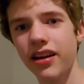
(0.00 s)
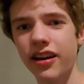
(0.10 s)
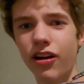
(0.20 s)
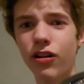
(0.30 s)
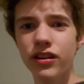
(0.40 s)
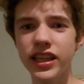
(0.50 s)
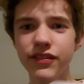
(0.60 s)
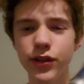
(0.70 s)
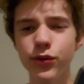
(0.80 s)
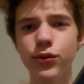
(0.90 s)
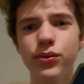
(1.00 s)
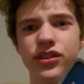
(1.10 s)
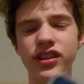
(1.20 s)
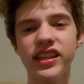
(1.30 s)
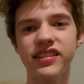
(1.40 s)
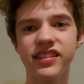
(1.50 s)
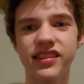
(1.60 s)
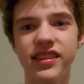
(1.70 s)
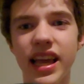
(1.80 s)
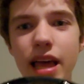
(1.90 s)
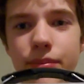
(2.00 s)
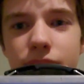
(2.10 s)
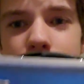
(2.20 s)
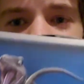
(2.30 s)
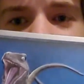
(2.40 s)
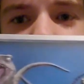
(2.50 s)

I'll leave you to this epic picture of